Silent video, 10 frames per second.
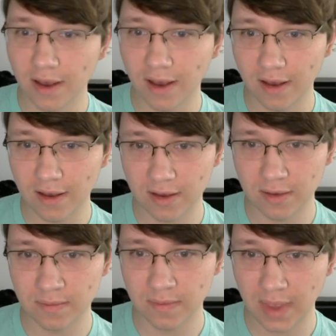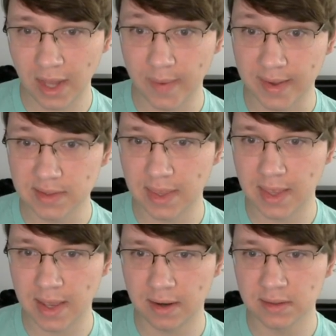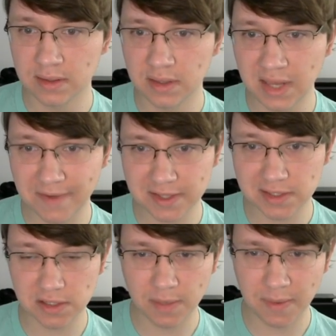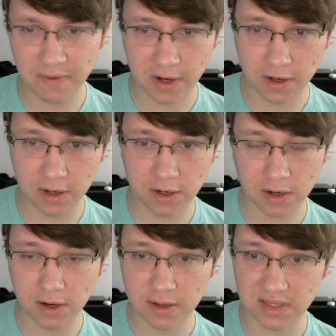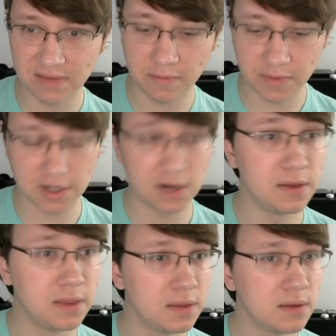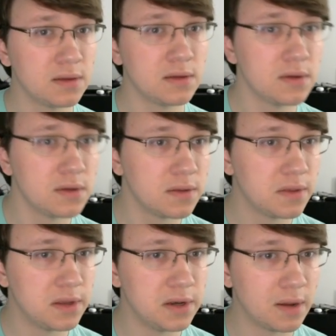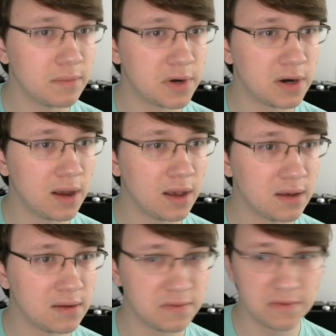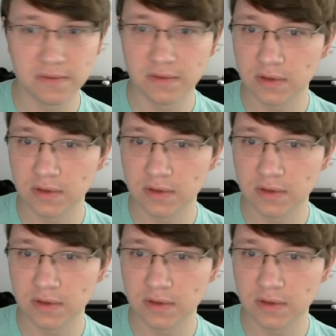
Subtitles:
Anyways, and then the DFS is just going to be recursive and return the number of